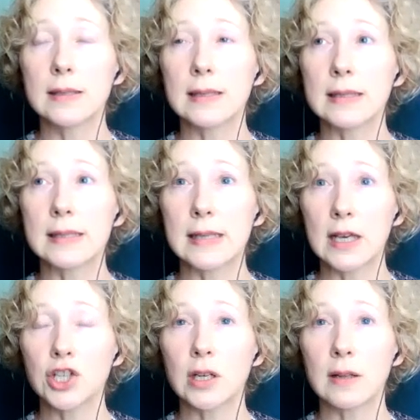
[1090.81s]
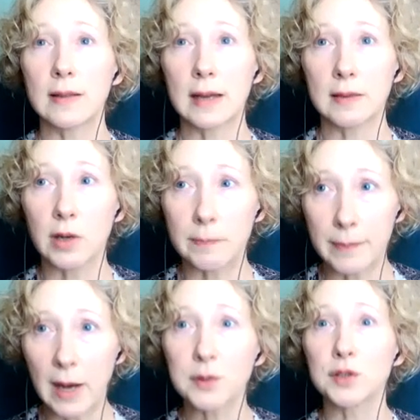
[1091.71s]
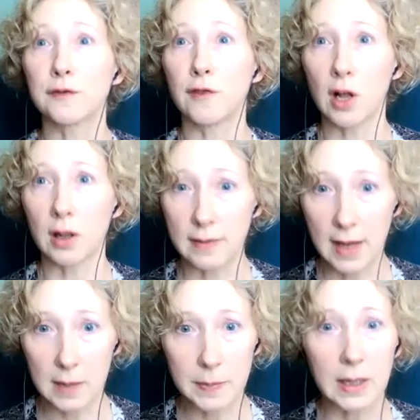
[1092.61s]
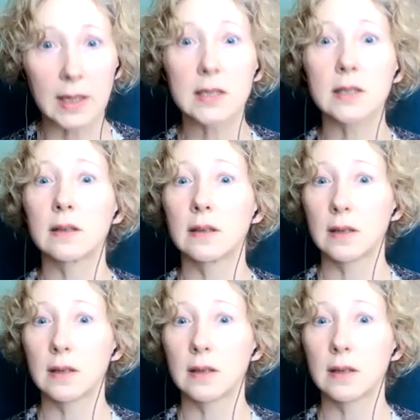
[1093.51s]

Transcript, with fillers: sensation that they're about to fall in that pit